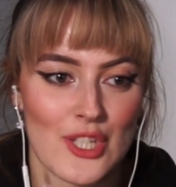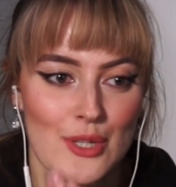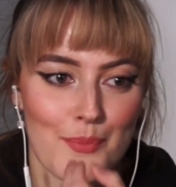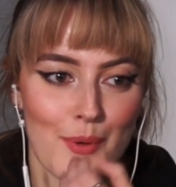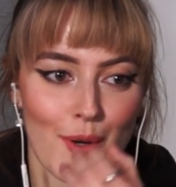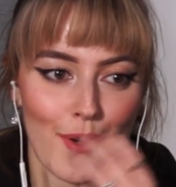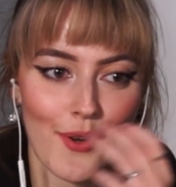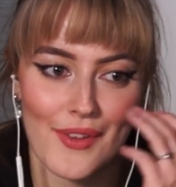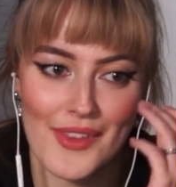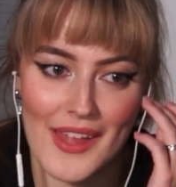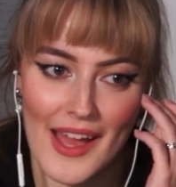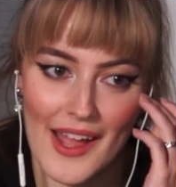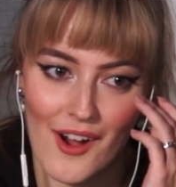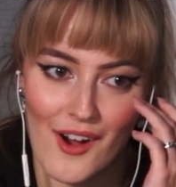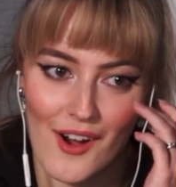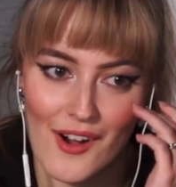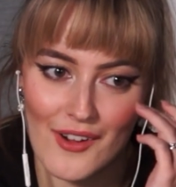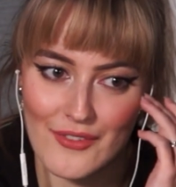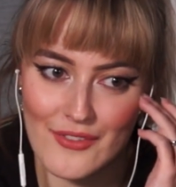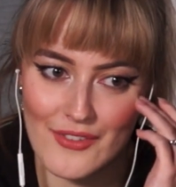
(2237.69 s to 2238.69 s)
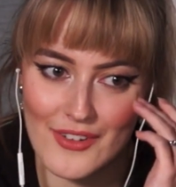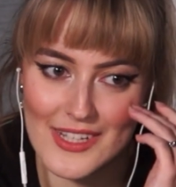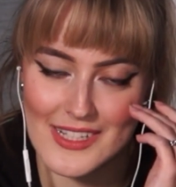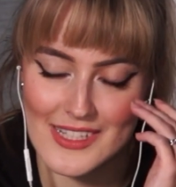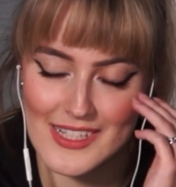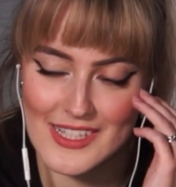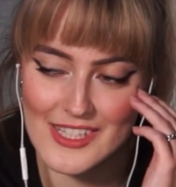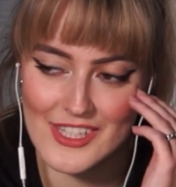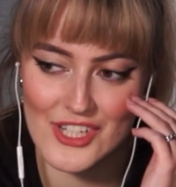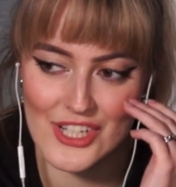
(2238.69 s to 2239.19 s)
to pull that off
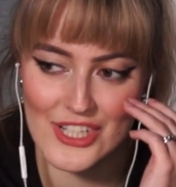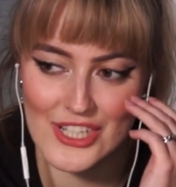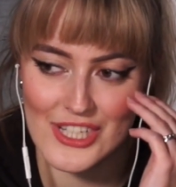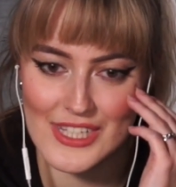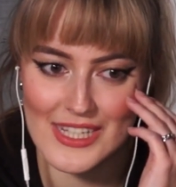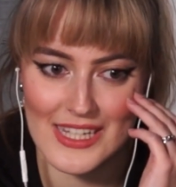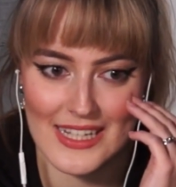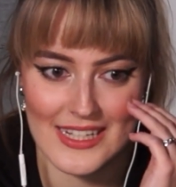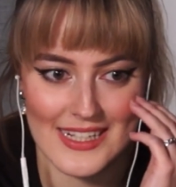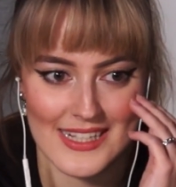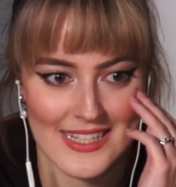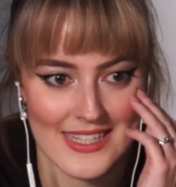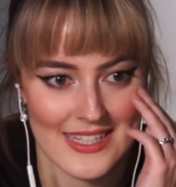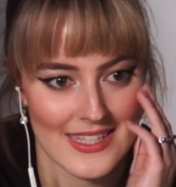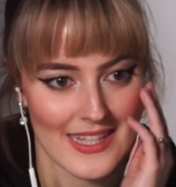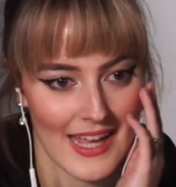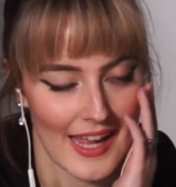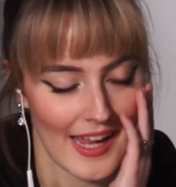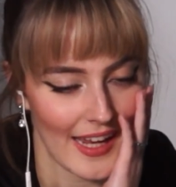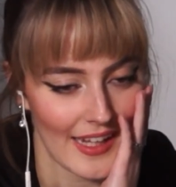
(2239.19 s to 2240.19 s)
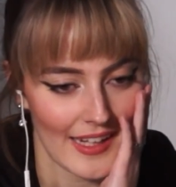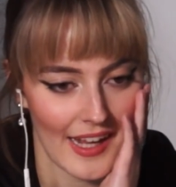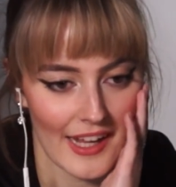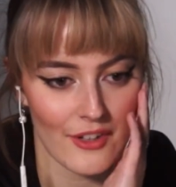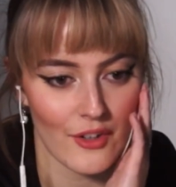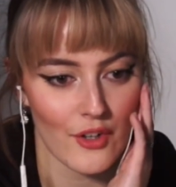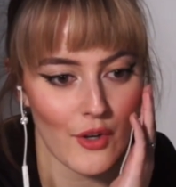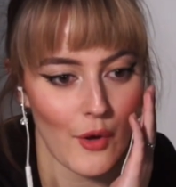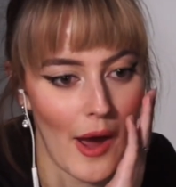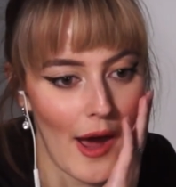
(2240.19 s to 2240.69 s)
is just insane. I
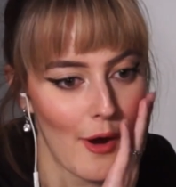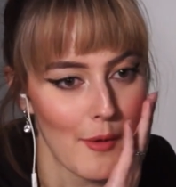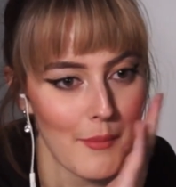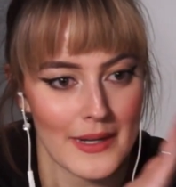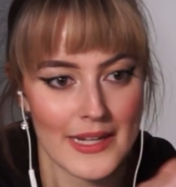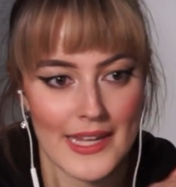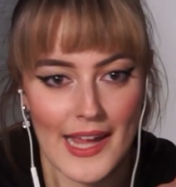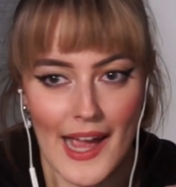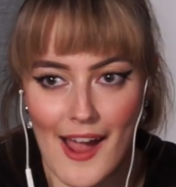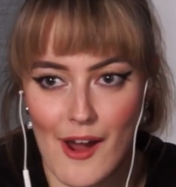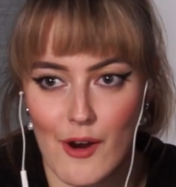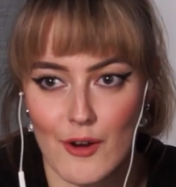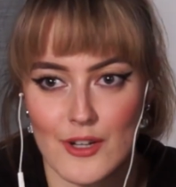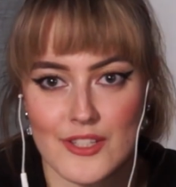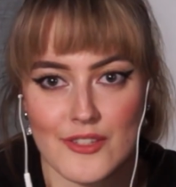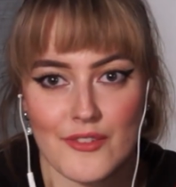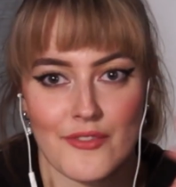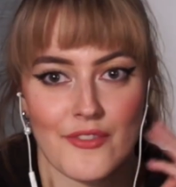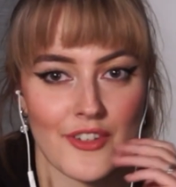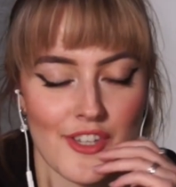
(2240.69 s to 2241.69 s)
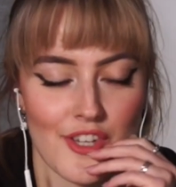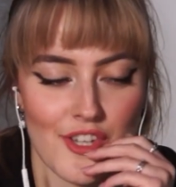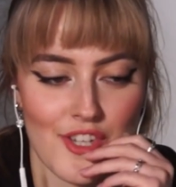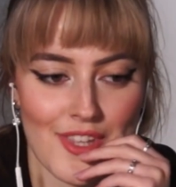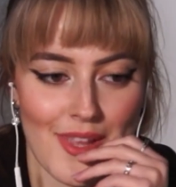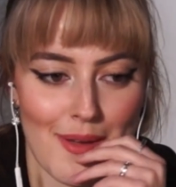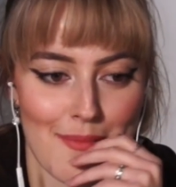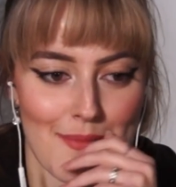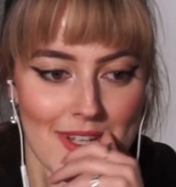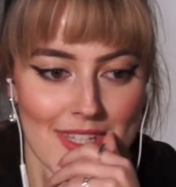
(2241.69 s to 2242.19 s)
don't know how many hours of footage
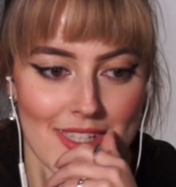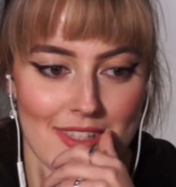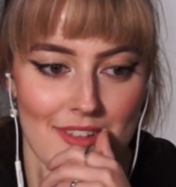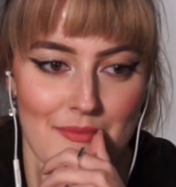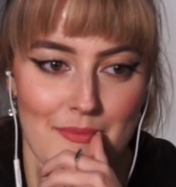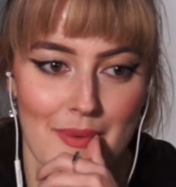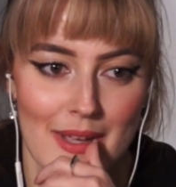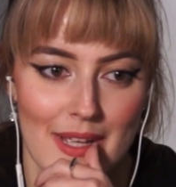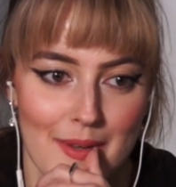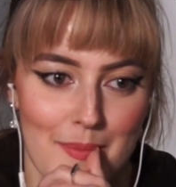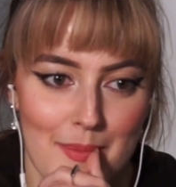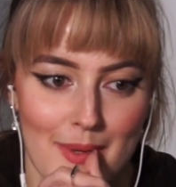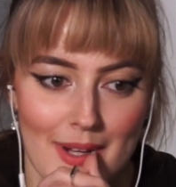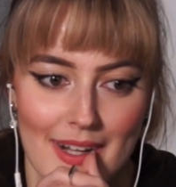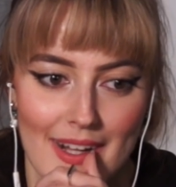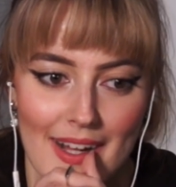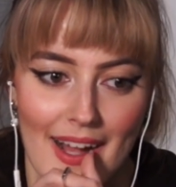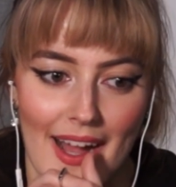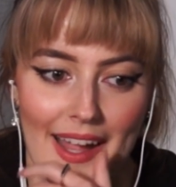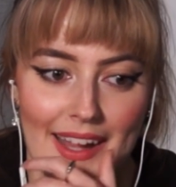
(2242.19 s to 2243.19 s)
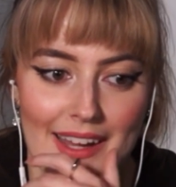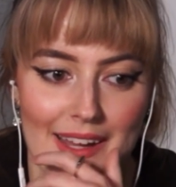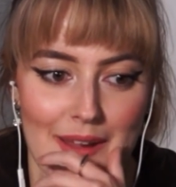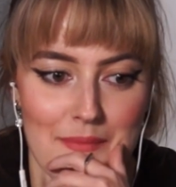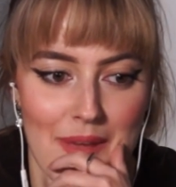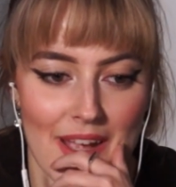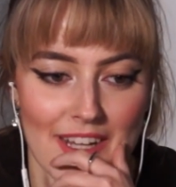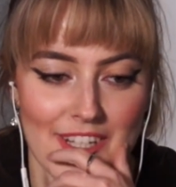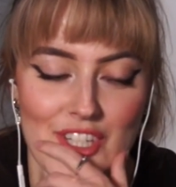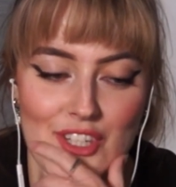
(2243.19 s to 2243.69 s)
that must have been, but I
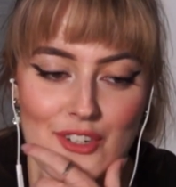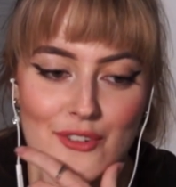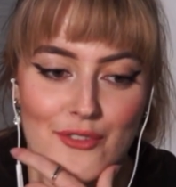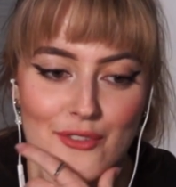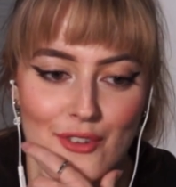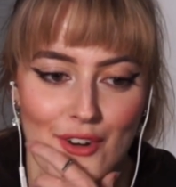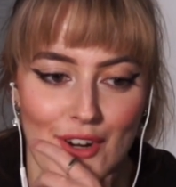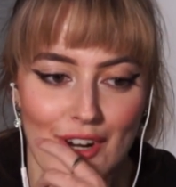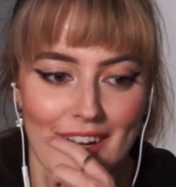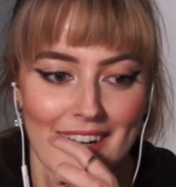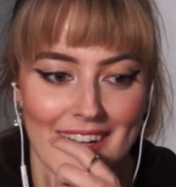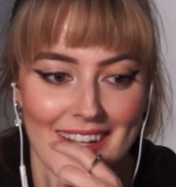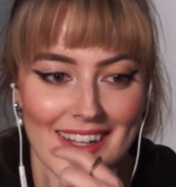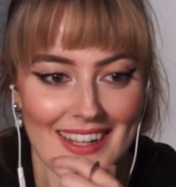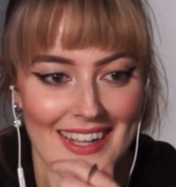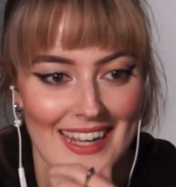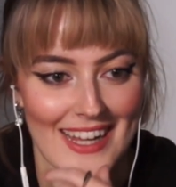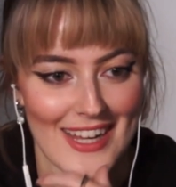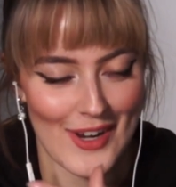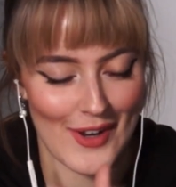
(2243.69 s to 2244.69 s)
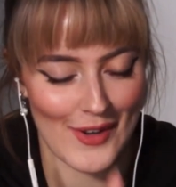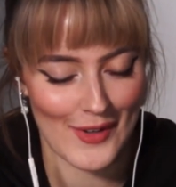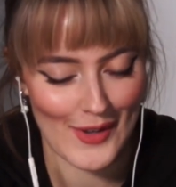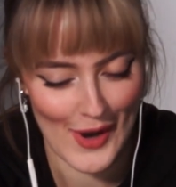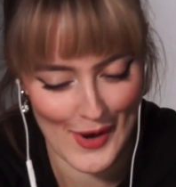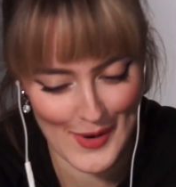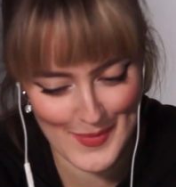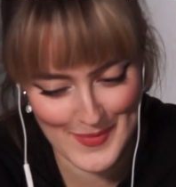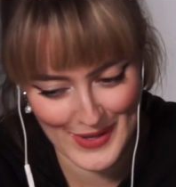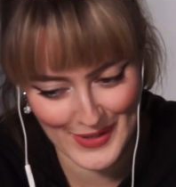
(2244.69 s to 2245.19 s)
commend you for,
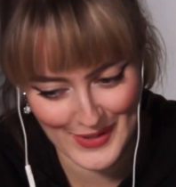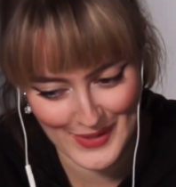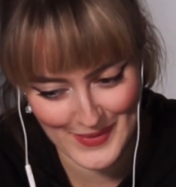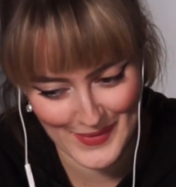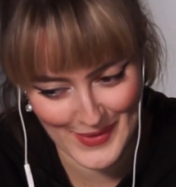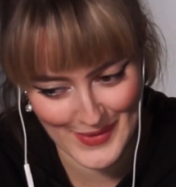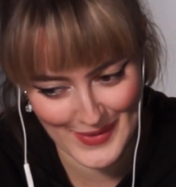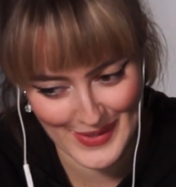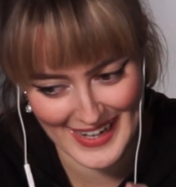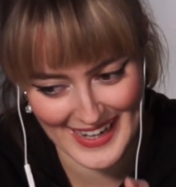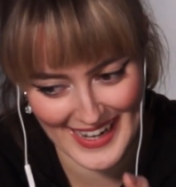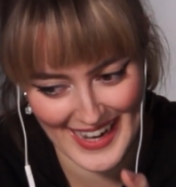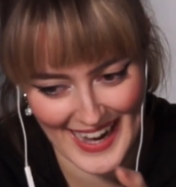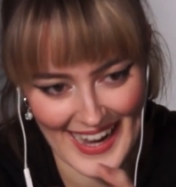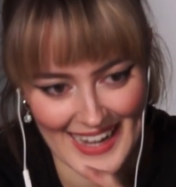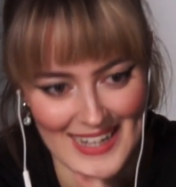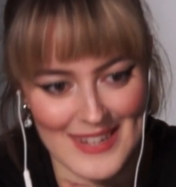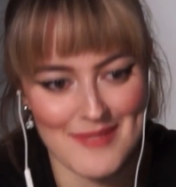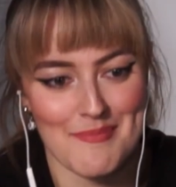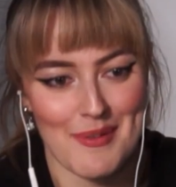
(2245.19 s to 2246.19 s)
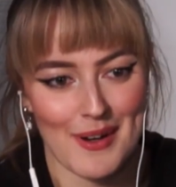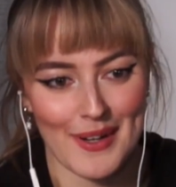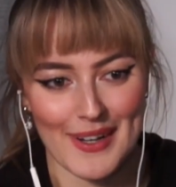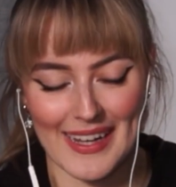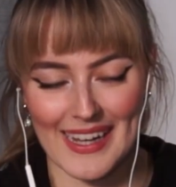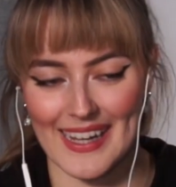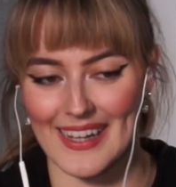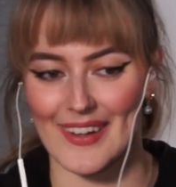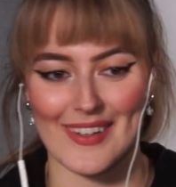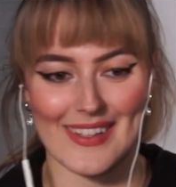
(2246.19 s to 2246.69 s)
combing through it and
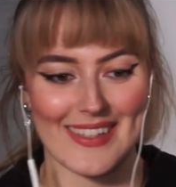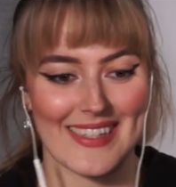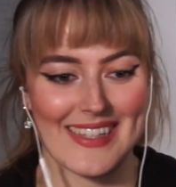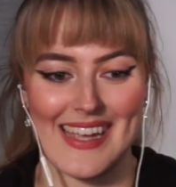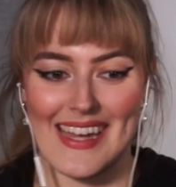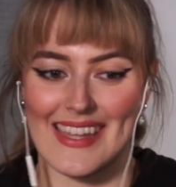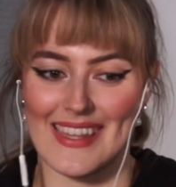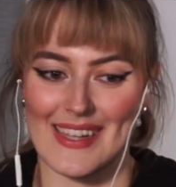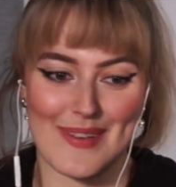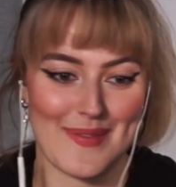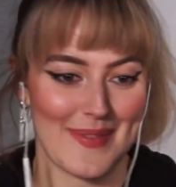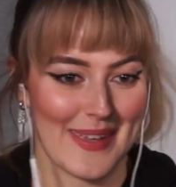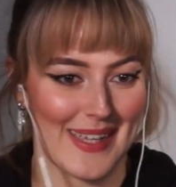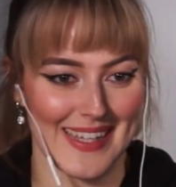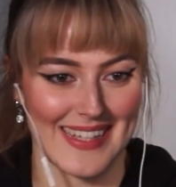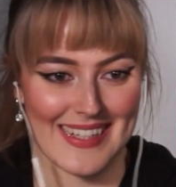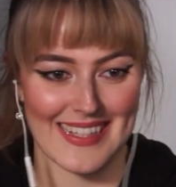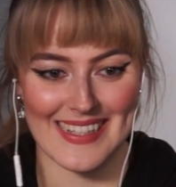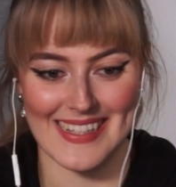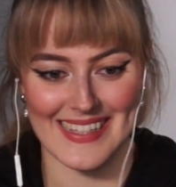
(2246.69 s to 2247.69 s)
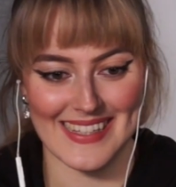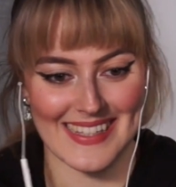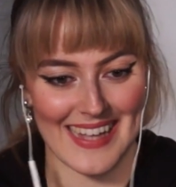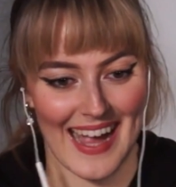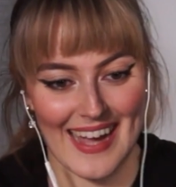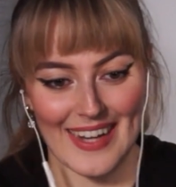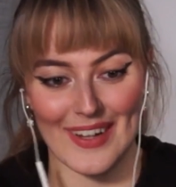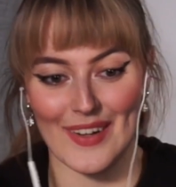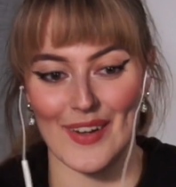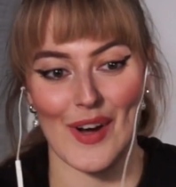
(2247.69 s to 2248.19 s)
putting it all together because
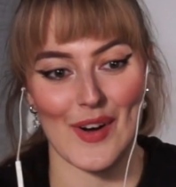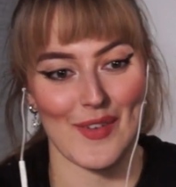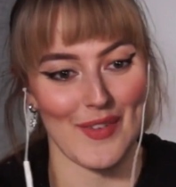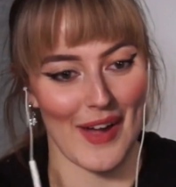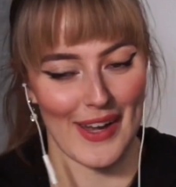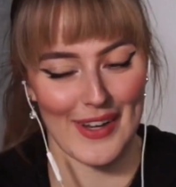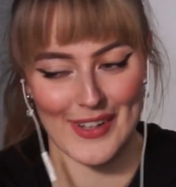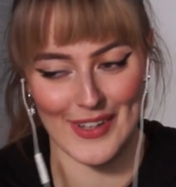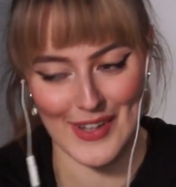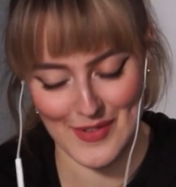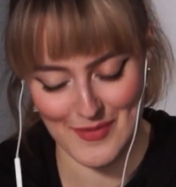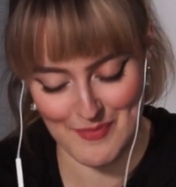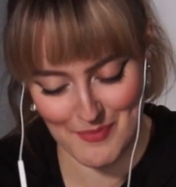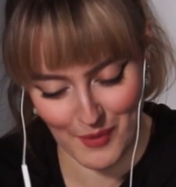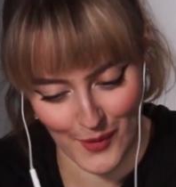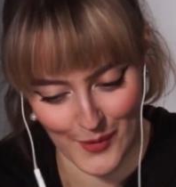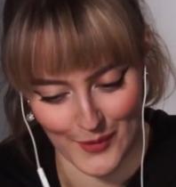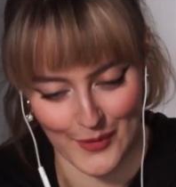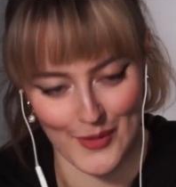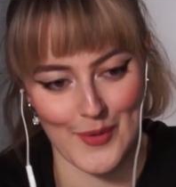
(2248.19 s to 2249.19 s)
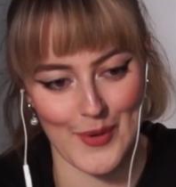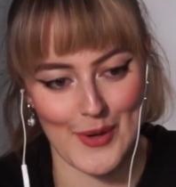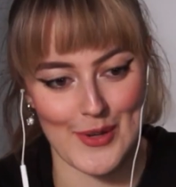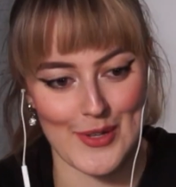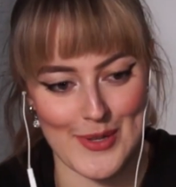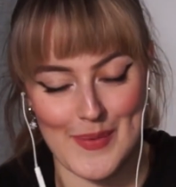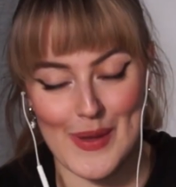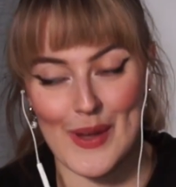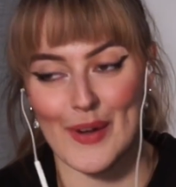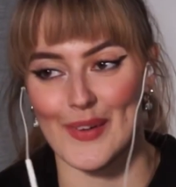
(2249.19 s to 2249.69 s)
I don't know if I could have pulled through,
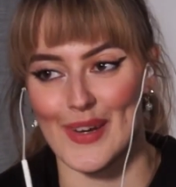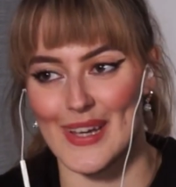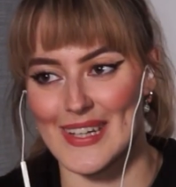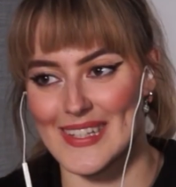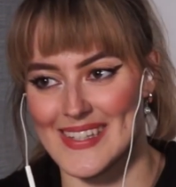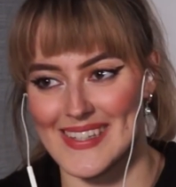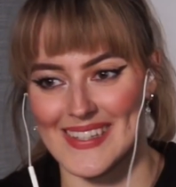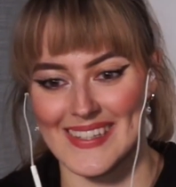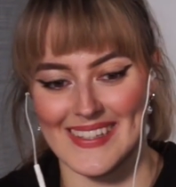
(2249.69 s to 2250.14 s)
to be honest.